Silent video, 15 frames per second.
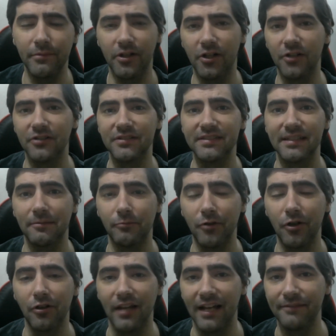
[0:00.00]
earn some
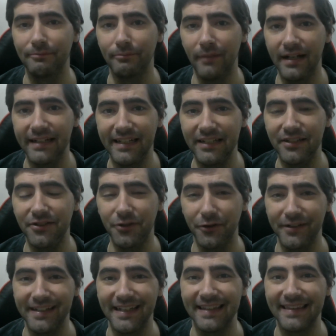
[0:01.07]
real-life money
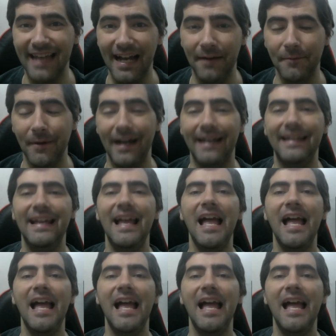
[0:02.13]
doing it that way.